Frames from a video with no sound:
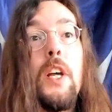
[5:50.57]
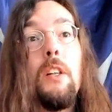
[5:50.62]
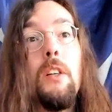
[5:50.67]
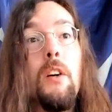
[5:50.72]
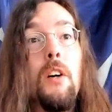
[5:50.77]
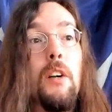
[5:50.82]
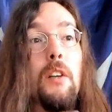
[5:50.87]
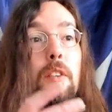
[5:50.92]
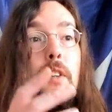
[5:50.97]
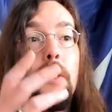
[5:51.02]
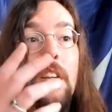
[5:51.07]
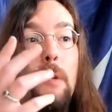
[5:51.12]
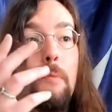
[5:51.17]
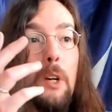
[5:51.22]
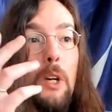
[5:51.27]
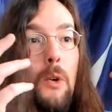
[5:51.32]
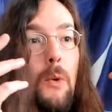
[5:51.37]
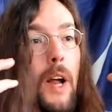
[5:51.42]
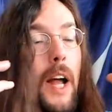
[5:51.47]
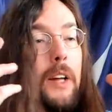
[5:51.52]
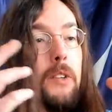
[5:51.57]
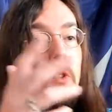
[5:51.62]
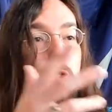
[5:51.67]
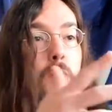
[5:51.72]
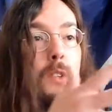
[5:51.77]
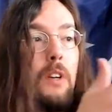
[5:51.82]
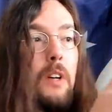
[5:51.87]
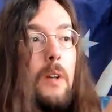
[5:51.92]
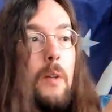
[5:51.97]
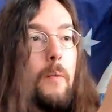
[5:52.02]
look, the
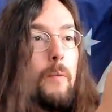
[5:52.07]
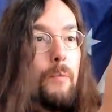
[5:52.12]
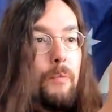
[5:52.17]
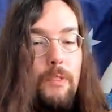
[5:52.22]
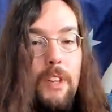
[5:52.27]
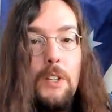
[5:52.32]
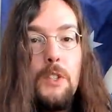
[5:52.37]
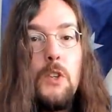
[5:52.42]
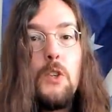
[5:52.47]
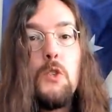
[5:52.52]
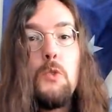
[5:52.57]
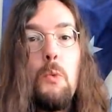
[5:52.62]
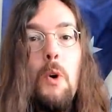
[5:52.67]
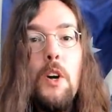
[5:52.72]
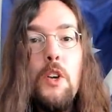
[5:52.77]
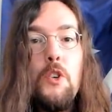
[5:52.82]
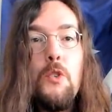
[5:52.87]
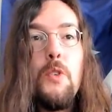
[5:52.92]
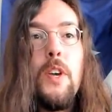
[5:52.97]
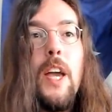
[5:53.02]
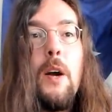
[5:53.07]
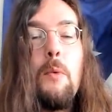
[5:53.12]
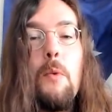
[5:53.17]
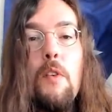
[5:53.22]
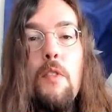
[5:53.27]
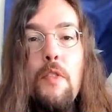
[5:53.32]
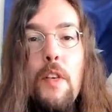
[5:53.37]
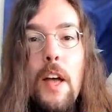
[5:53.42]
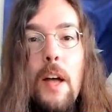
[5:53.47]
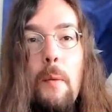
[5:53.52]
Democrats, this is what you get
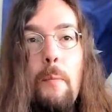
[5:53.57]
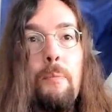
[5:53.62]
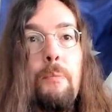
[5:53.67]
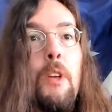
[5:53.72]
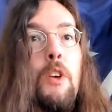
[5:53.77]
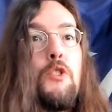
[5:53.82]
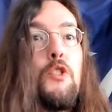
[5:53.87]
with them.